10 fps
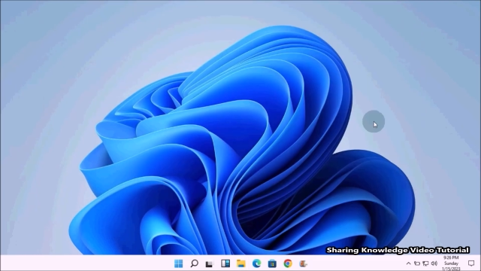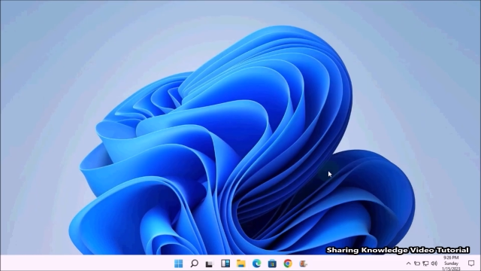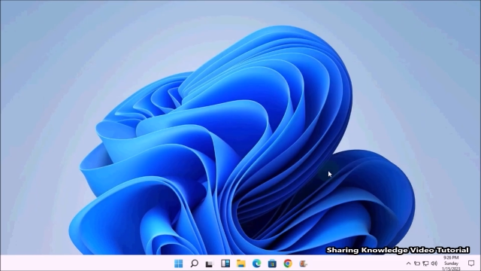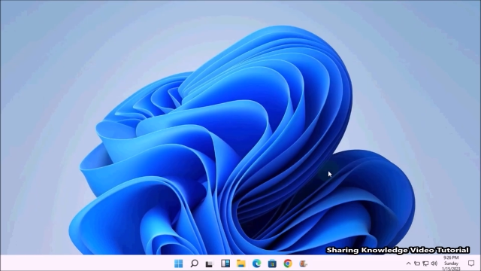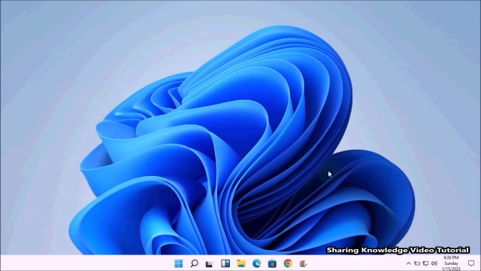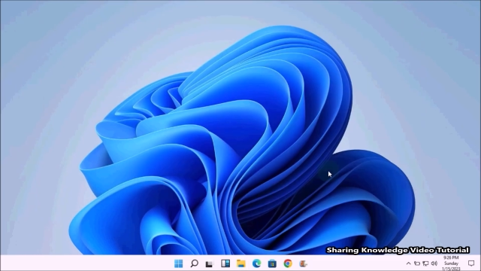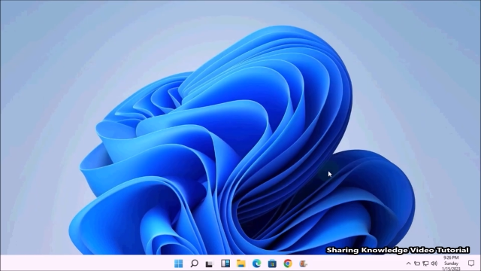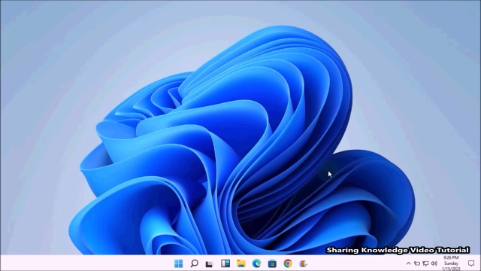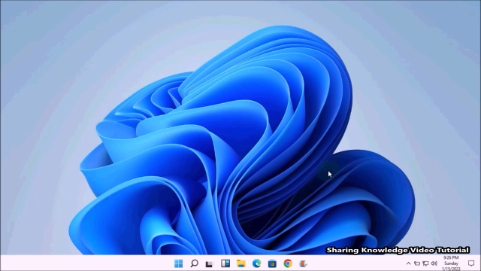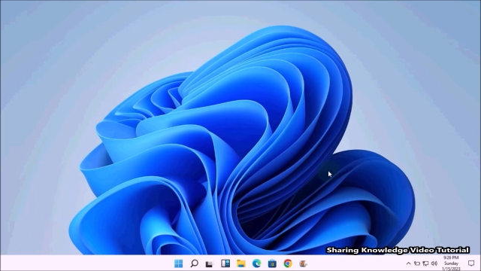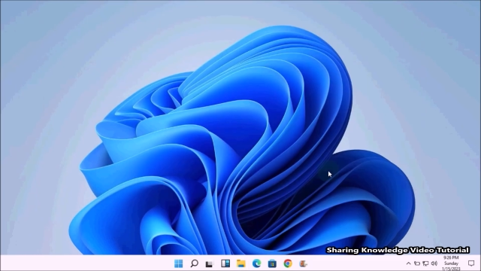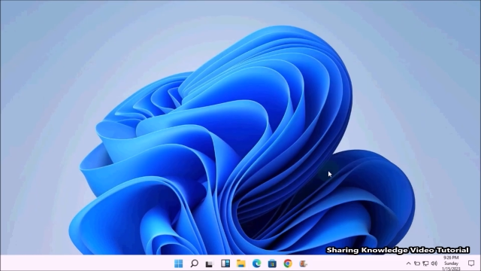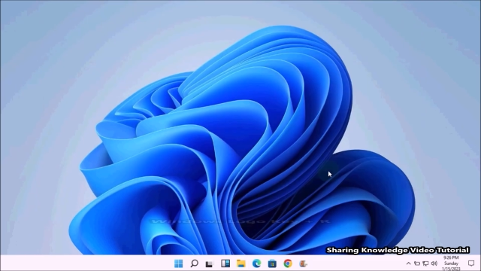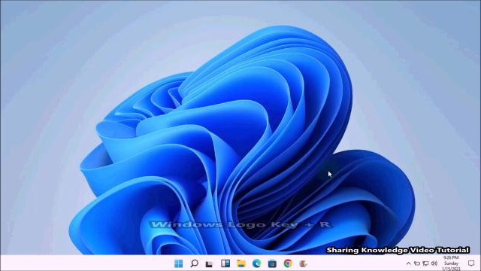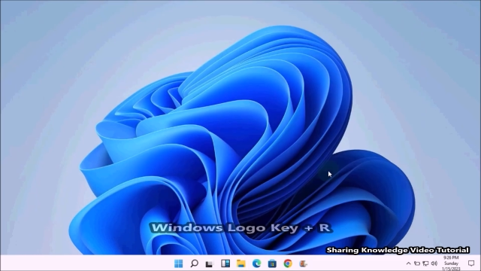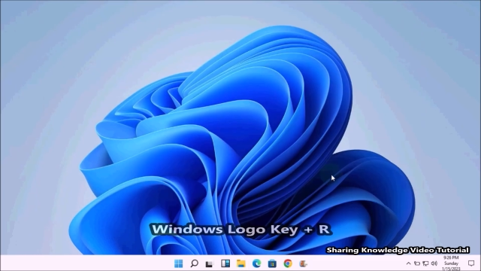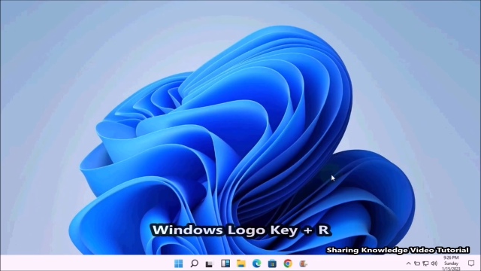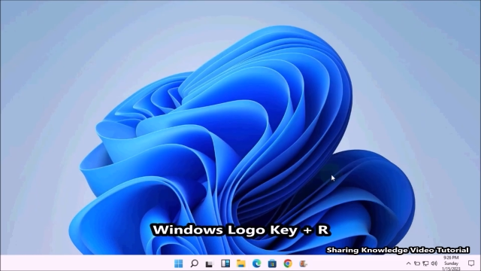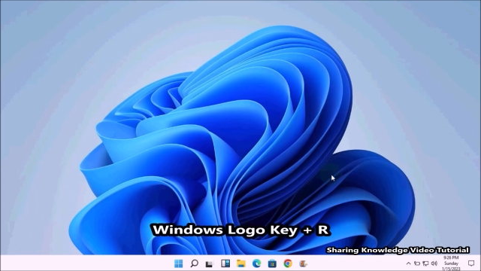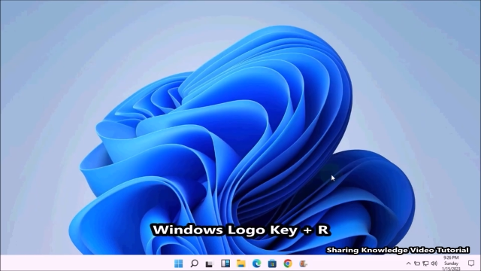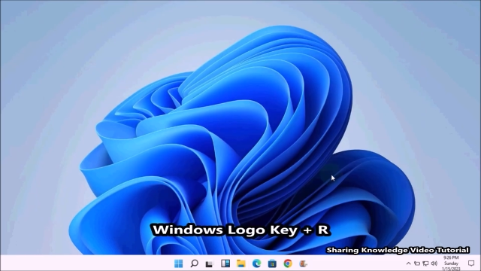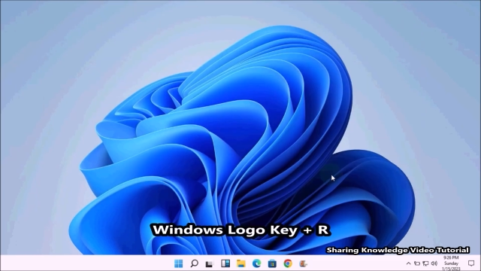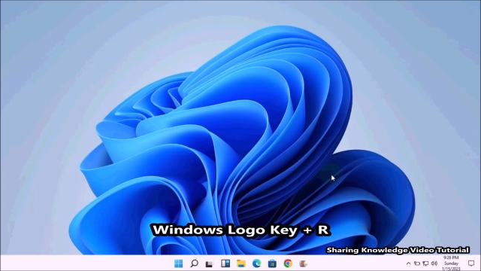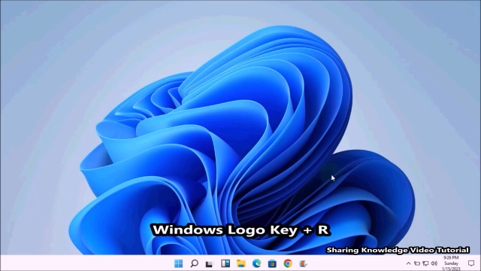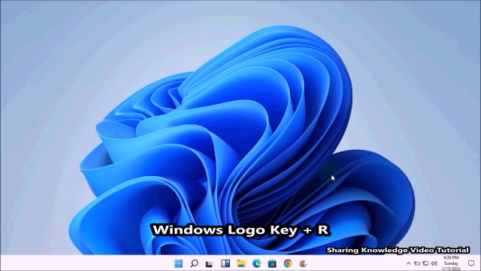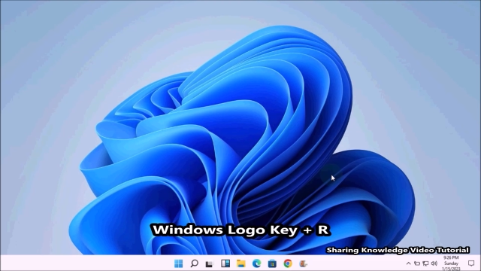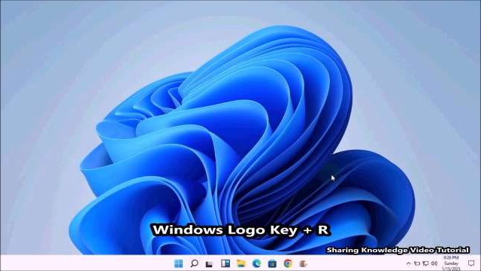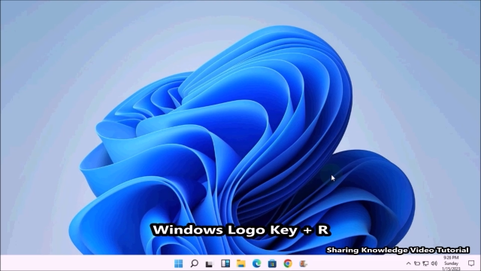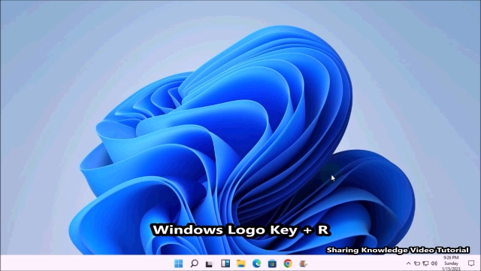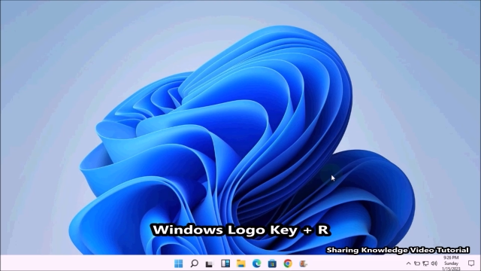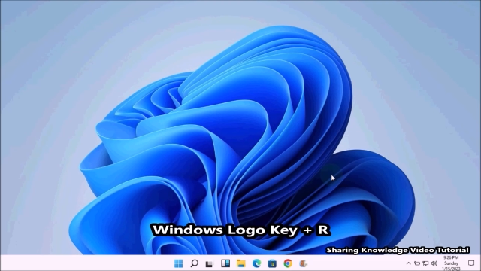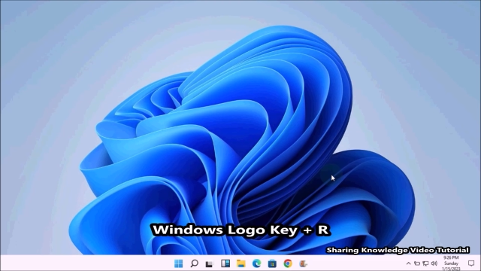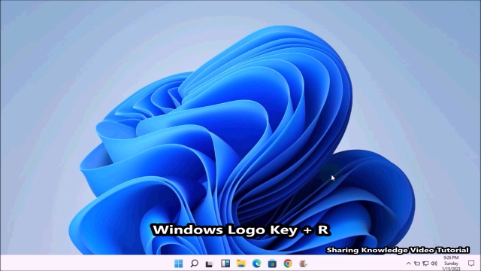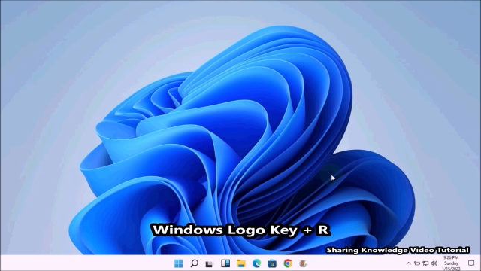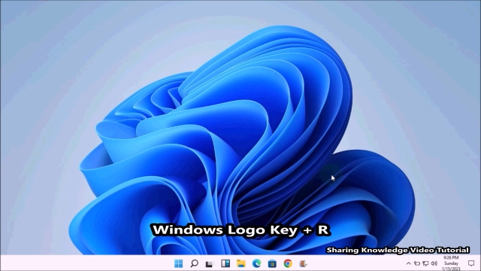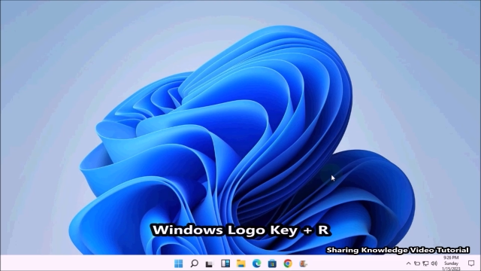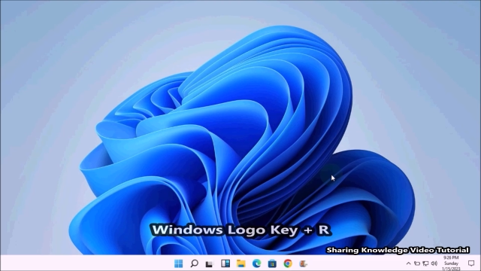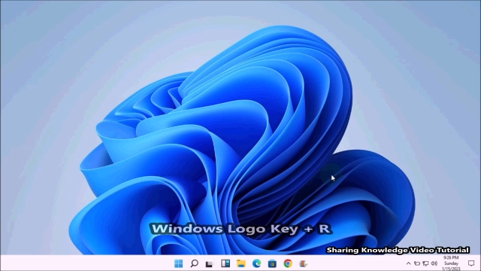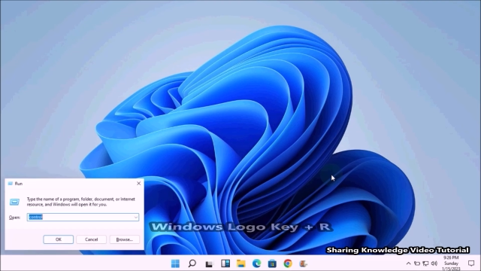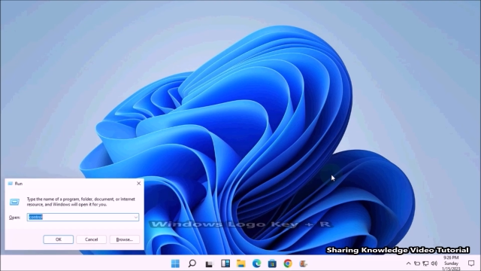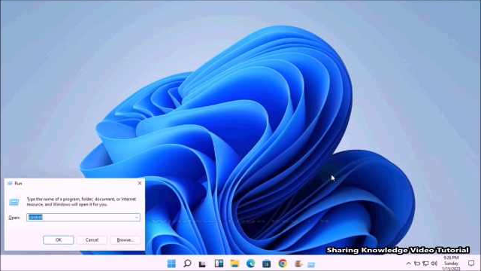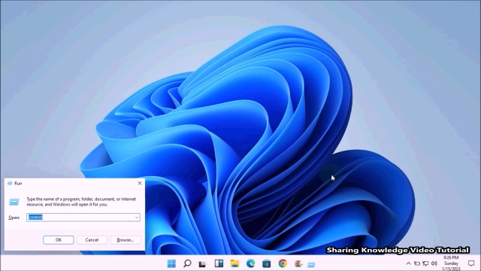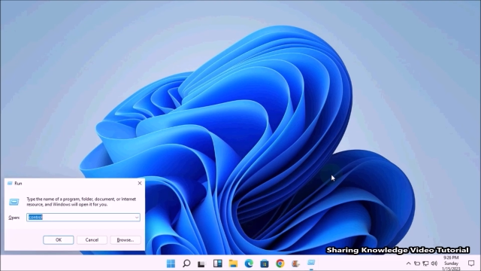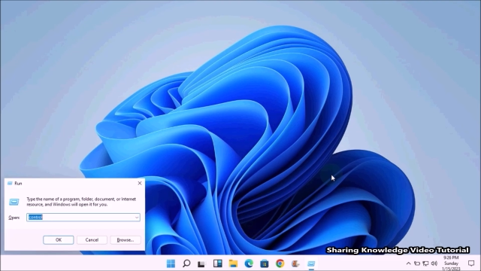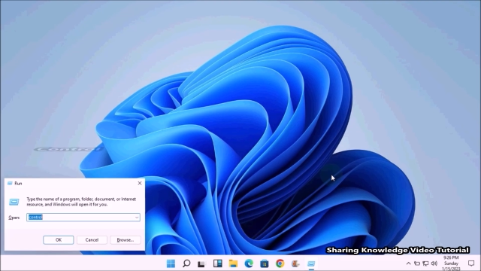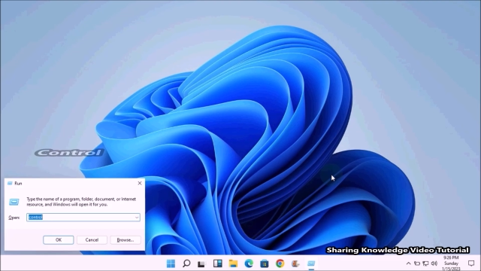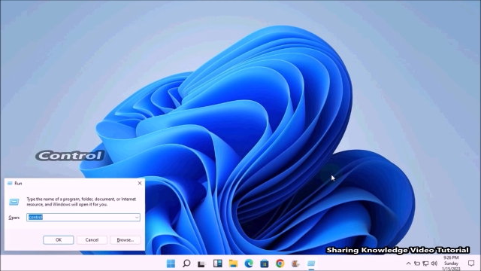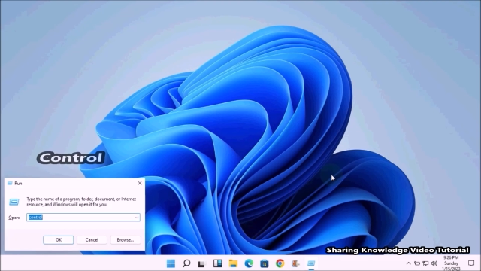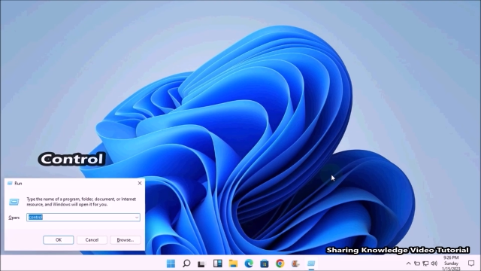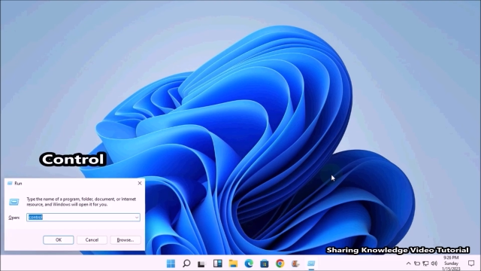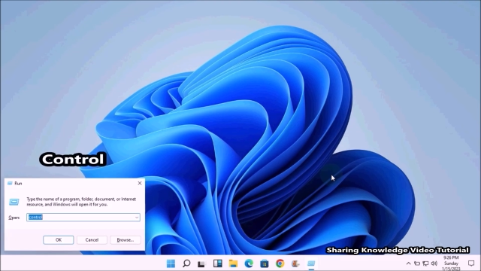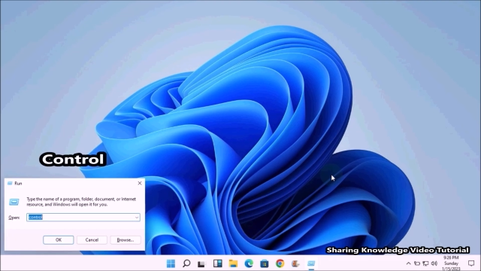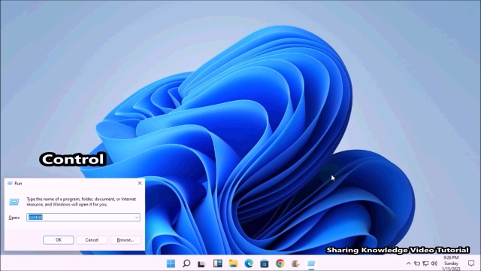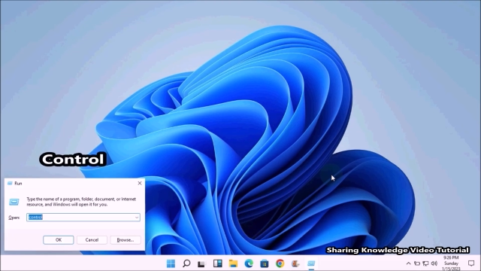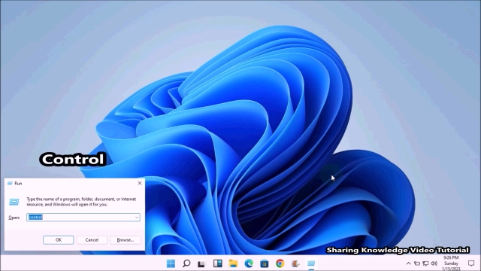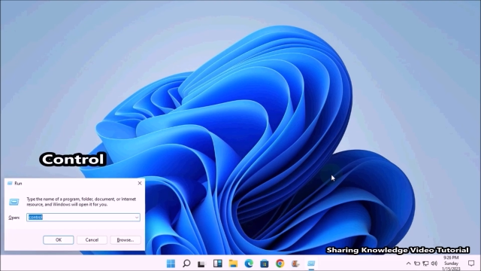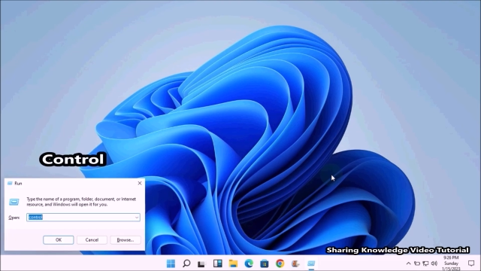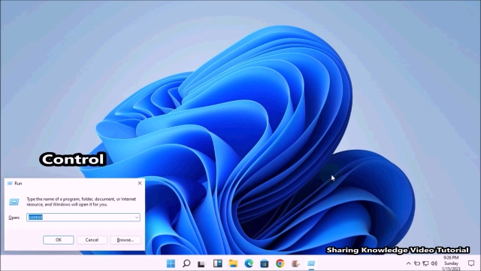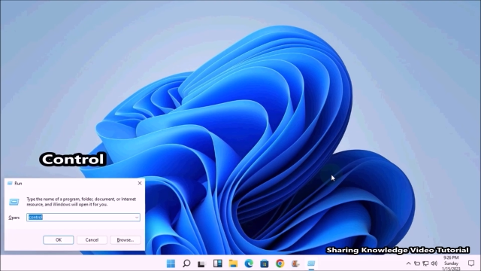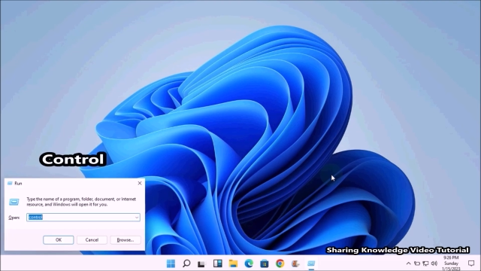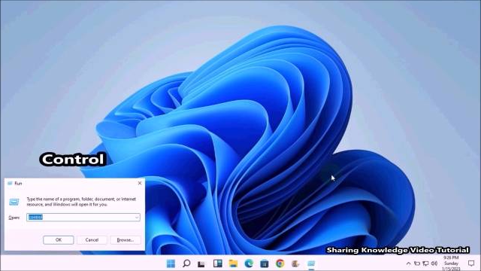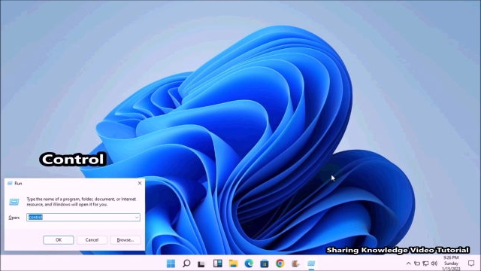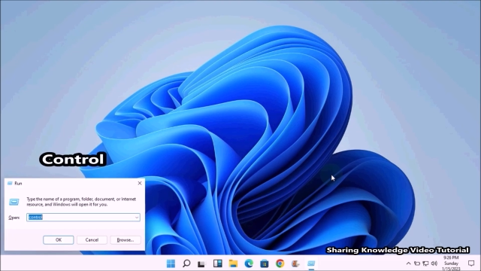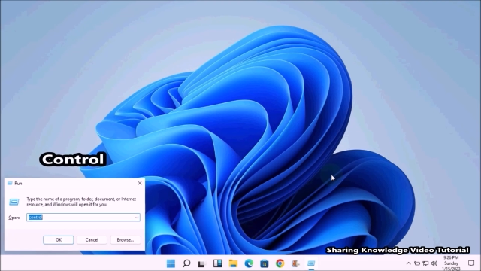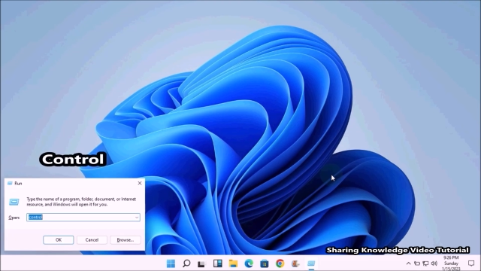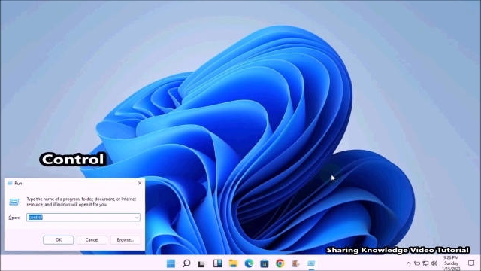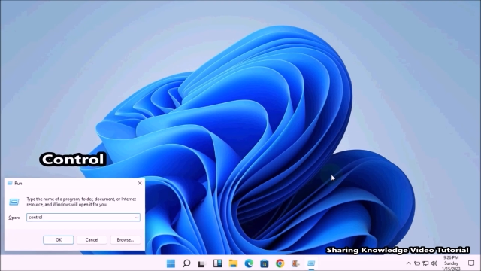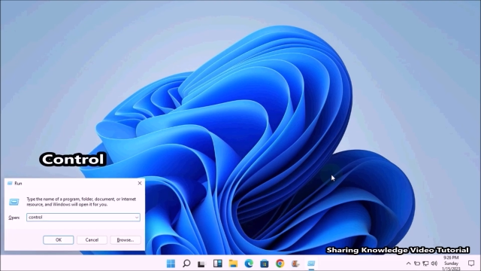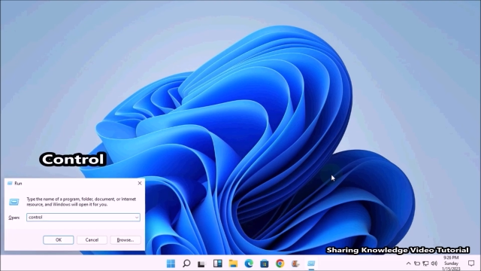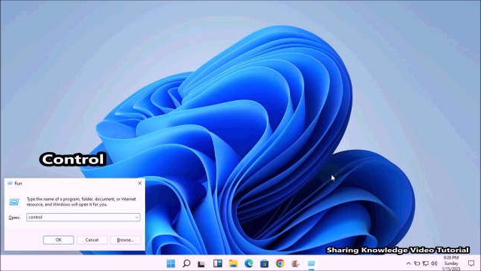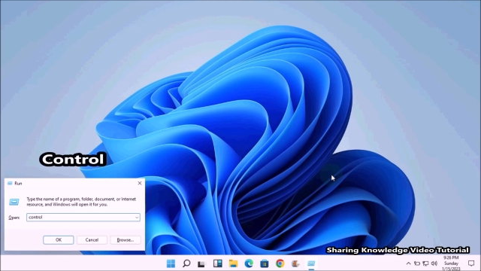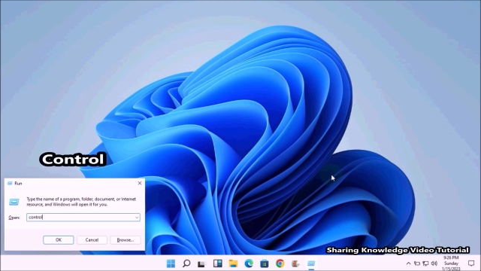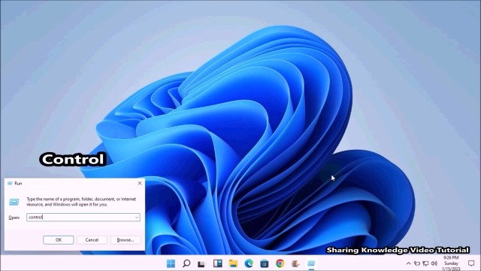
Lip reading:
(no speaker visible)